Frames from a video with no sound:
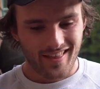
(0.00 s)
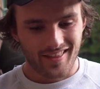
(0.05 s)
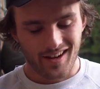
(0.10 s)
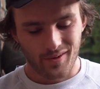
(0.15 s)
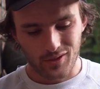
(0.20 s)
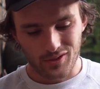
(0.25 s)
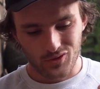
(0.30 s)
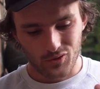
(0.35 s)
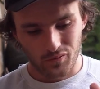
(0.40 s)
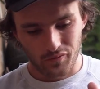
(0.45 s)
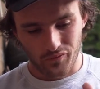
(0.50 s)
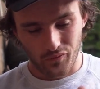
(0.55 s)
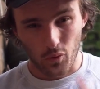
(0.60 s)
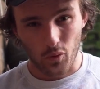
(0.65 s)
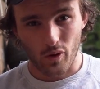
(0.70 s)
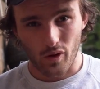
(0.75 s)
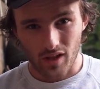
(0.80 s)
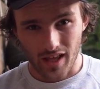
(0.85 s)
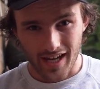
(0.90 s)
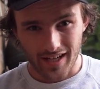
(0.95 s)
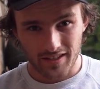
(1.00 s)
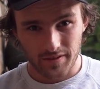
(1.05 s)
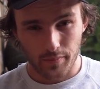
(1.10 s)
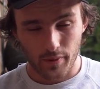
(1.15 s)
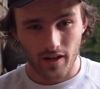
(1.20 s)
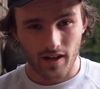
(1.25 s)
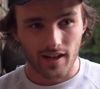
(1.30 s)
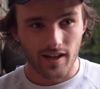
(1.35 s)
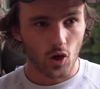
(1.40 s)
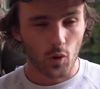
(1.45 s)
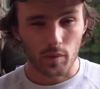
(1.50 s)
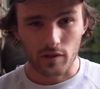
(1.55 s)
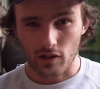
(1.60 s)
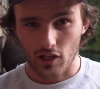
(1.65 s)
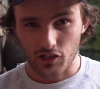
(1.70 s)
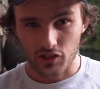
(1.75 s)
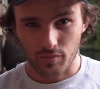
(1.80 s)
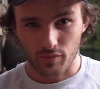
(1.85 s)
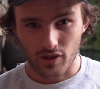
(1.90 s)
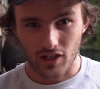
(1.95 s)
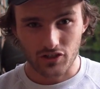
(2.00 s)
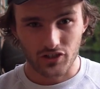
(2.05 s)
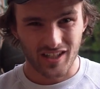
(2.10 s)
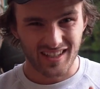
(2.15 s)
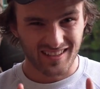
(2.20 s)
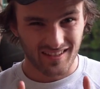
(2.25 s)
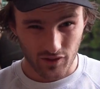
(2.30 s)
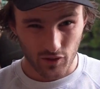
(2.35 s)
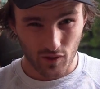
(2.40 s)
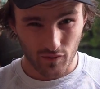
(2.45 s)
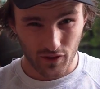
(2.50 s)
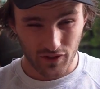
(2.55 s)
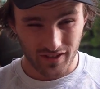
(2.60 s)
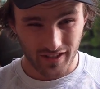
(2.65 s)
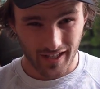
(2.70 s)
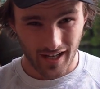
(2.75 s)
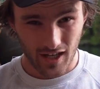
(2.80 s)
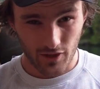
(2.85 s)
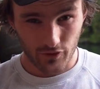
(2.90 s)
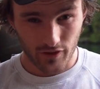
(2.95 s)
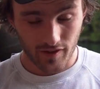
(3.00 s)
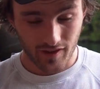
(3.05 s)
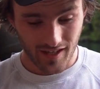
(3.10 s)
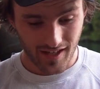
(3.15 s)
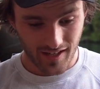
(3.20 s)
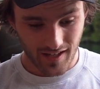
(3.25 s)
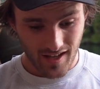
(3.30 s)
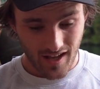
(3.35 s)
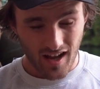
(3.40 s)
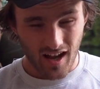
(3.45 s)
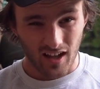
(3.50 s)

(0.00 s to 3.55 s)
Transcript: Then I went to ForAllX by Open Logic Project. It's a University of Calgary thing.